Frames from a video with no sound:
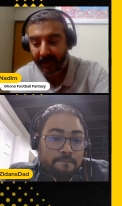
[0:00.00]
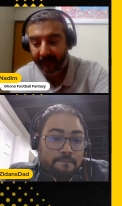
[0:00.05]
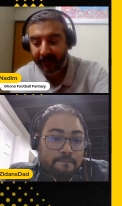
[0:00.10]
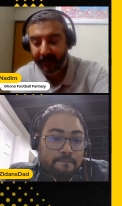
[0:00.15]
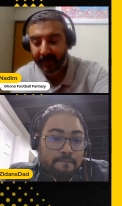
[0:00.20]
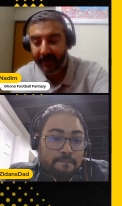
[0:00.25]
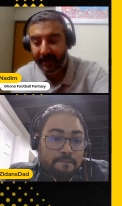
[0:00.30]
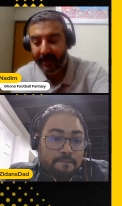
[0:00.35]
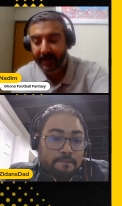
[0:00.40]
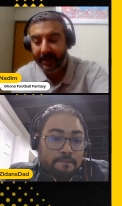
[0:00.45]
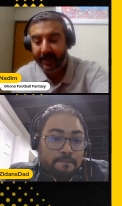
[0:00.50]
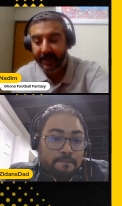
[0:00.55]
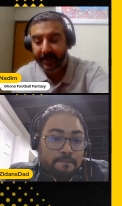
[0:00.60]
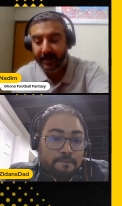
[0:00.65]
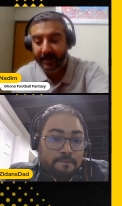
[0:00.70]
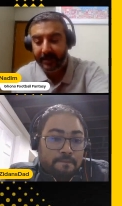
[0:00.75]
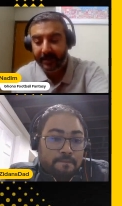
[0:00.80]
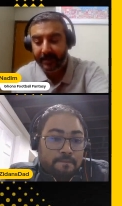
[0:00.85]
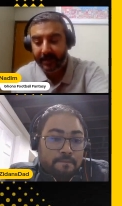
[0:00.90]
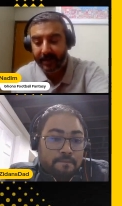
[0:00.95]
Speaker 1: definitely
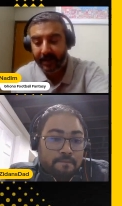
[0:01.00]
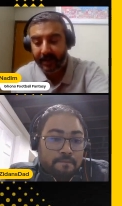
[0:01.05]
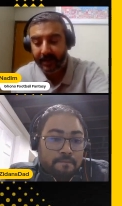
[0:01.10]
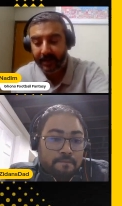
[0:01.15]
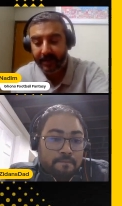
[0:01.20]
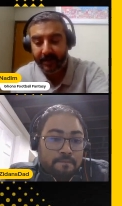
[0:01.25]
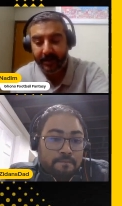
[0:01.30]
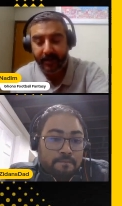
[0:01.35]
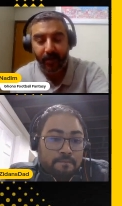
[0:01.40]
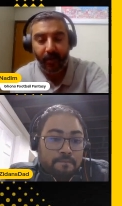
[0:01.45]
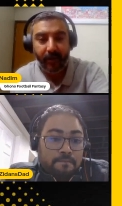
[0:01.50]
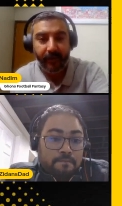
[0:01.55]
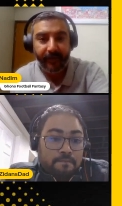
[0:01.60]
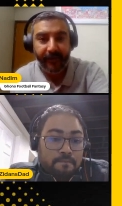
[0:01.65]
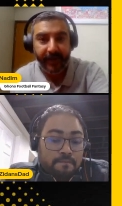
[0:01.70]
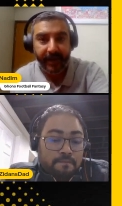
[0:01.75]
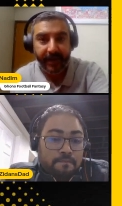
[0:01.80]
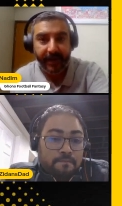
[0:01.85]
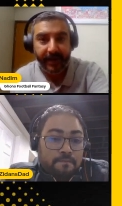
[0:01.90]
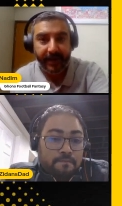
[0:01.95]
he's he's
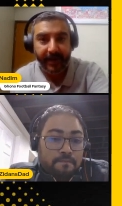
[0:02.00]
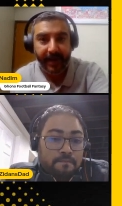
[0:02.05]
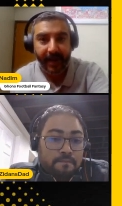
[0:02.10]
confident